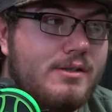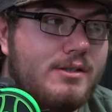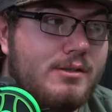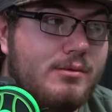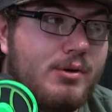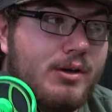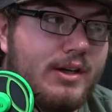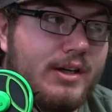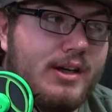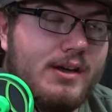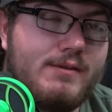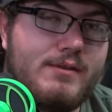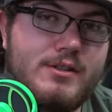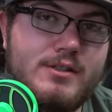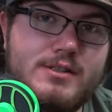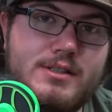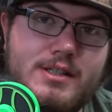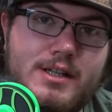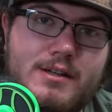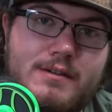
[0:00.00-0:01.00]
you want to give
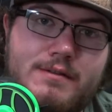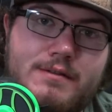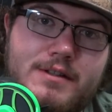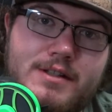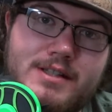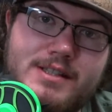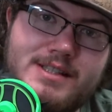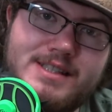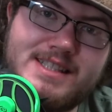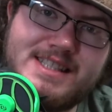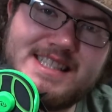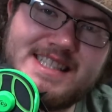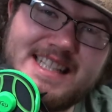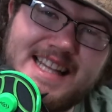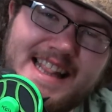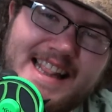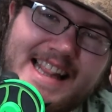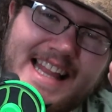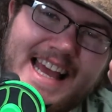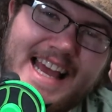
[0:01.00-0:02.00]
yourself the
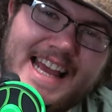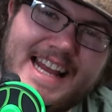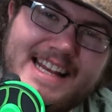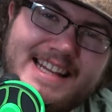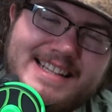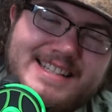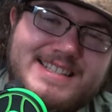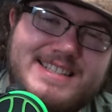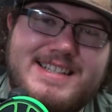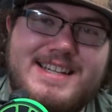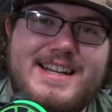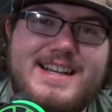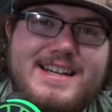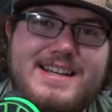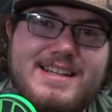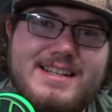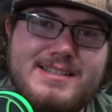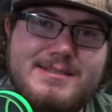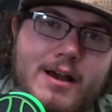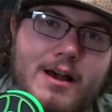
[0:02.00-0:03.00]
slightest,
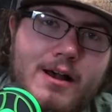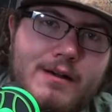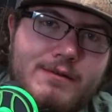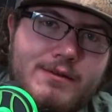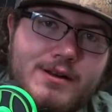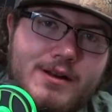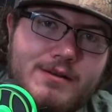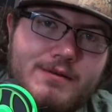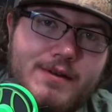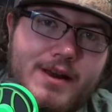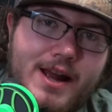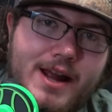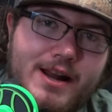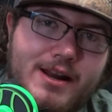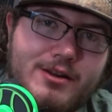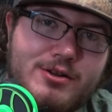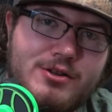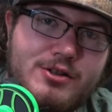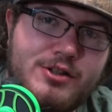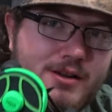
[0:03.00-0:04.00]
teeniest of an
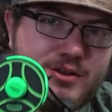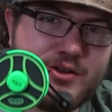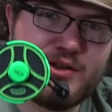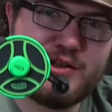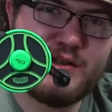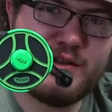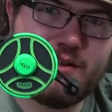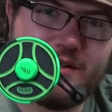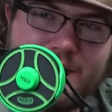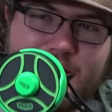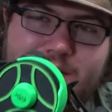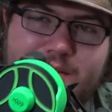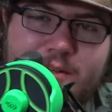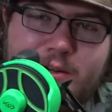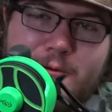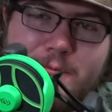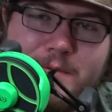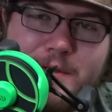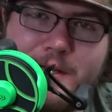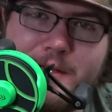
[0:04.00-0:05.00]
advantage, sure,
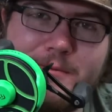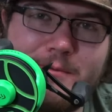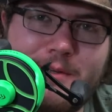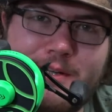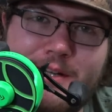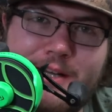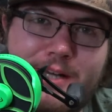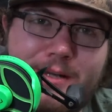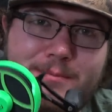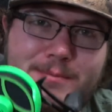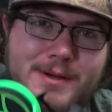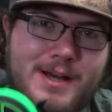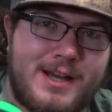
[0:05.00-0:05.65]
go pick one up.